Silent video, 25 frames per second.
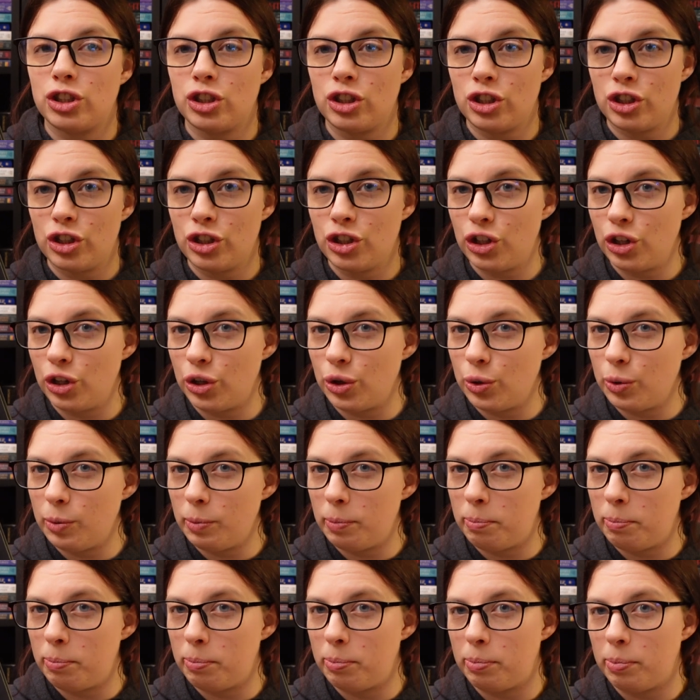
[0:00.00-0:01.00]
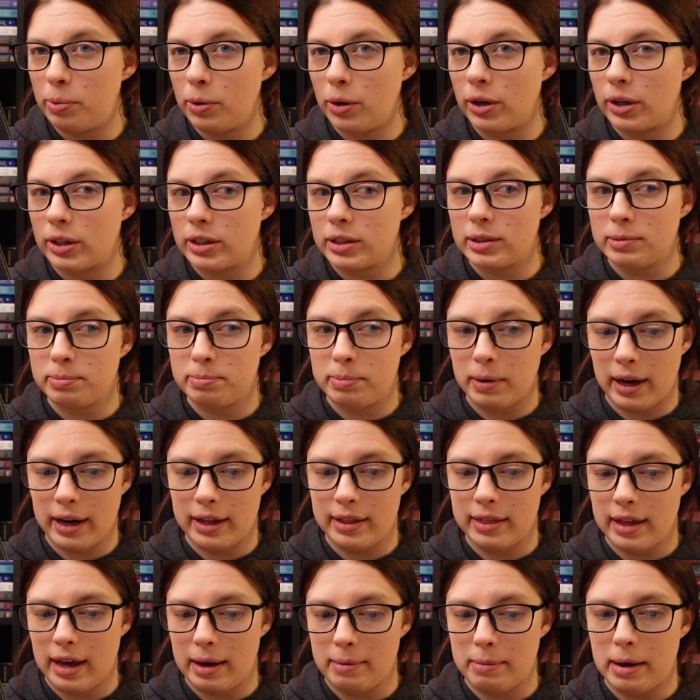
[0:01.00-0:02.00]
two books by
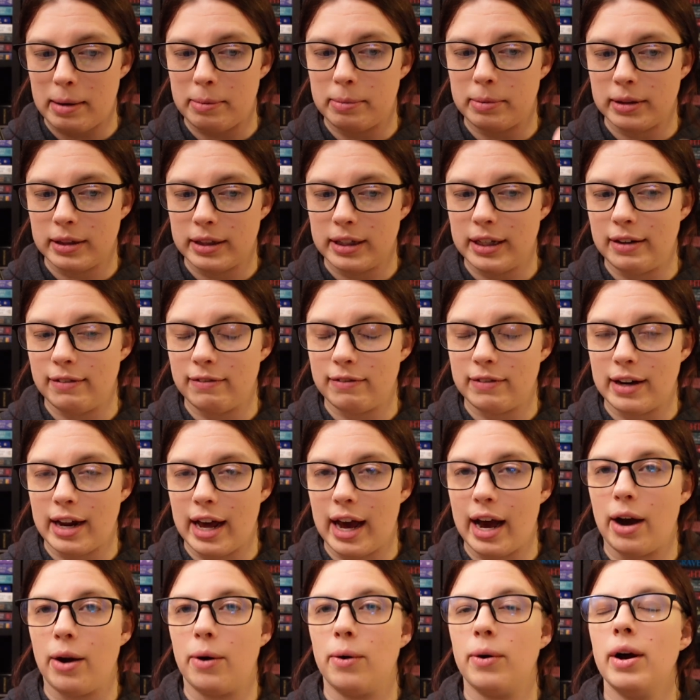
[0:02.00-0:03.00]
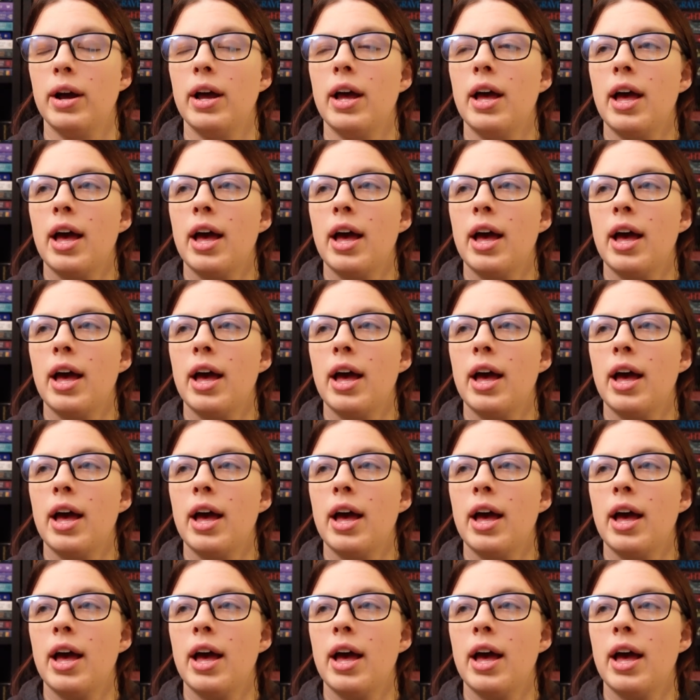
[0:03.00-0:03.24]
them, I believe now.